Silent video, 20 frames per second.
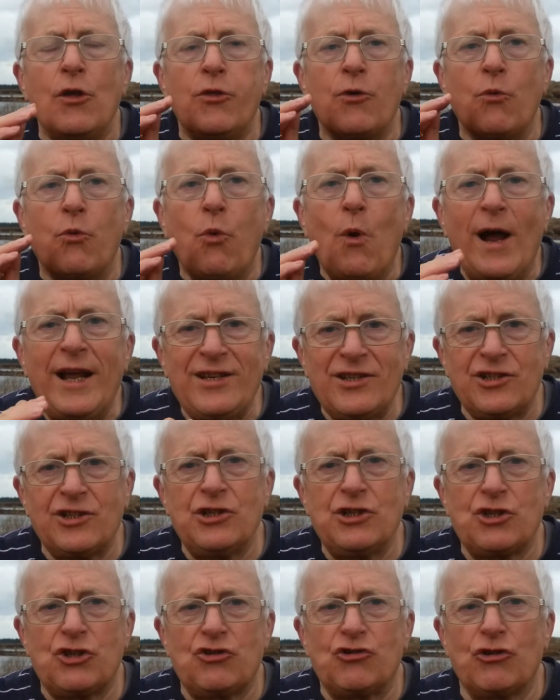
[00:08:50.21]
The
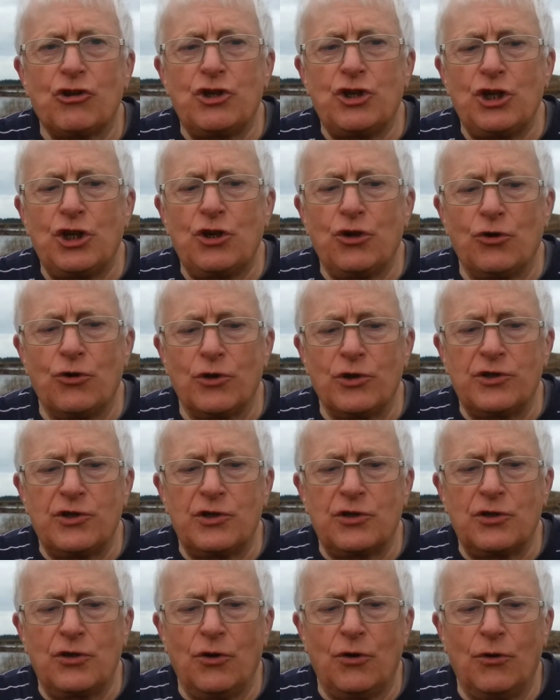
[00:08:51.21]
Western Astrology course
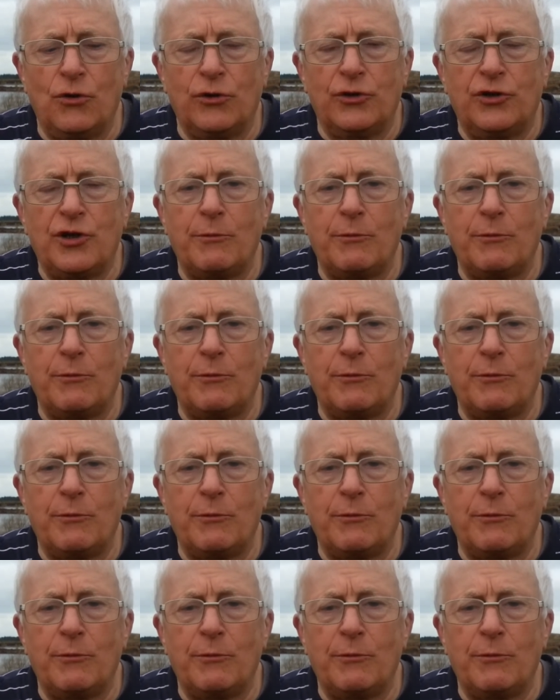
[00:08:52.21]
is called